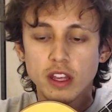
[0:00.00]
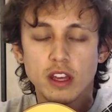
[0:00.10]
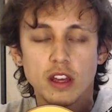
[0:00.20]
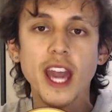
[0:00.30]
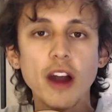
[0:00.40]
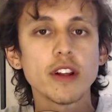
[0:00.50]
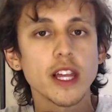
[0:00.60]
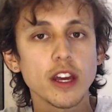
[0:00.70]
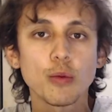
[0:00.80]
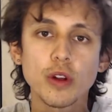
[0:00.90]
So we're going to count
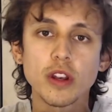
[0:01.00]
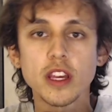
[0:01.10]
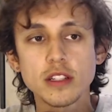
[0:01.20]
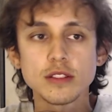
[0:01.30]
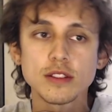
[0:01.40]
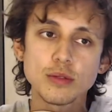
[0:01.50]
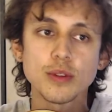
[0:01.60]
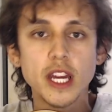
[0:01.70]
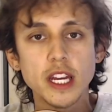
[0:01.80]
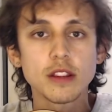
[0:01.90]
it like 1 and 2
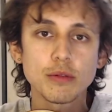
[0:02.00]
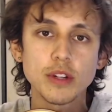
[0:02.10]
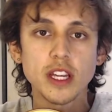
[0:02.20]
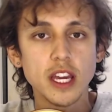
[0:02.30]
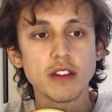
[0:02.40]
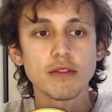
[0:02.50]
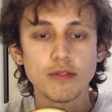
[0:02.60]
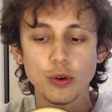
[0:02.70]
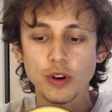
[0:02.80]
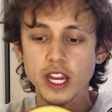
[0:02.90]
and 3 and
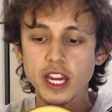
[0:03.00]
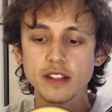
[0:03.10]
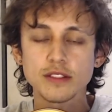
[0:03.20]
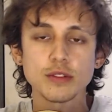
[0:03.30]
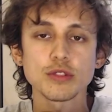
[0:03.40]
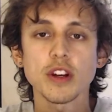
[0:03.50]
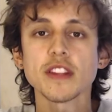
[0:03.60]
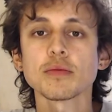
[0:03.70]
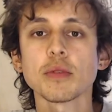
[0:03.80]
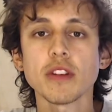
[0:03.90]
4 and. So let's try
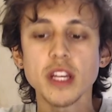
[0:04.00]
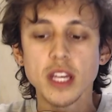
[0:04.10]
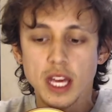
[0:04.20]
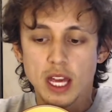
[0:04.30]
this one, right?